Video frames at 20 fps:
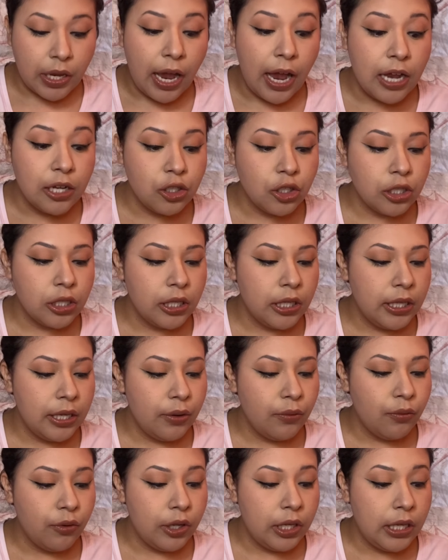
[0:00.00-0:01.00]
I actually
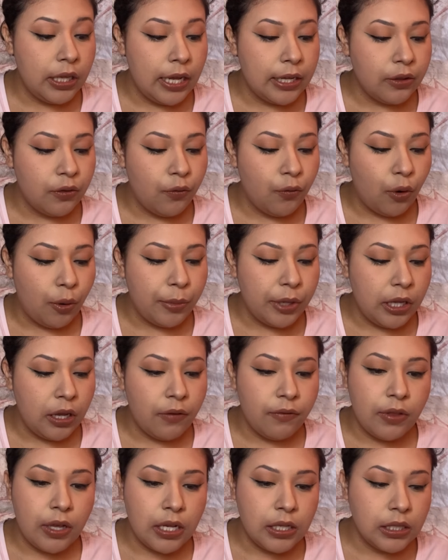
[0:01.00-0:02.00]
really like the formula
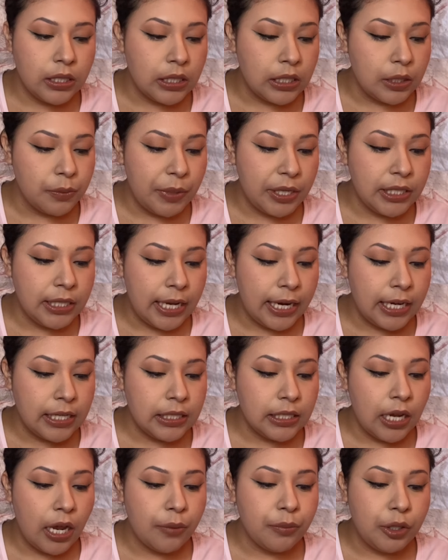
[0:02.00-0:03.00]
of this. This is my second
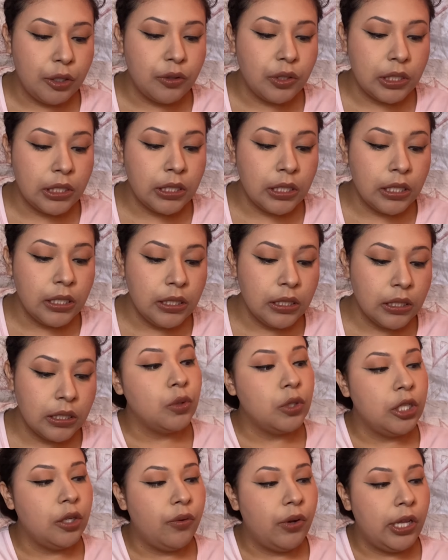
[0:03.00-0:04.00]
time using this.
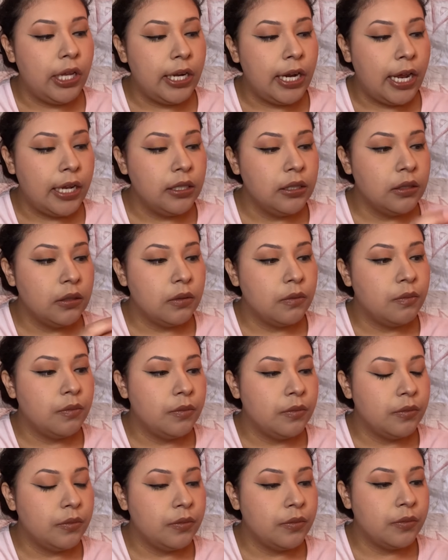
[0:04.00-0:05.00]
Really nice.
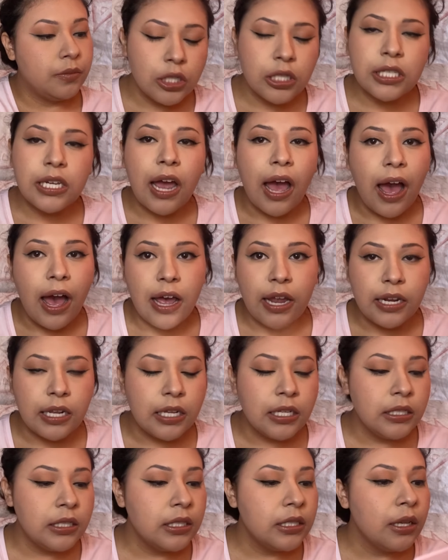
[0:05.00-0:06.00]
Just to add
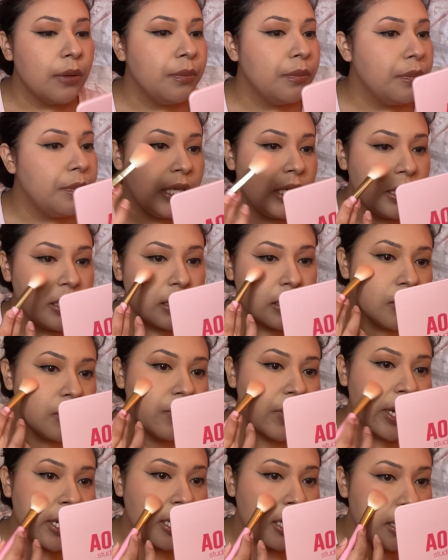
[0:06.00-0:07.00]
in some pink is
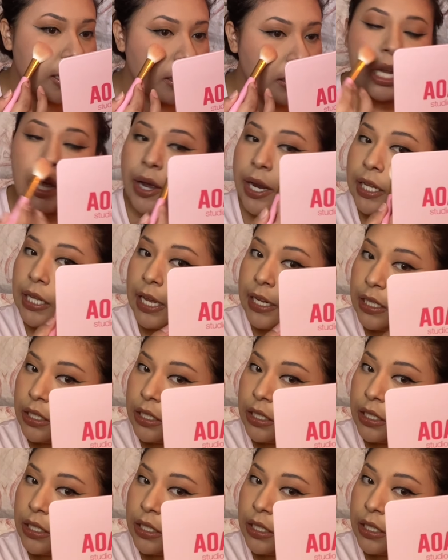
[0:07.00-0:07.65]
right here. Now I like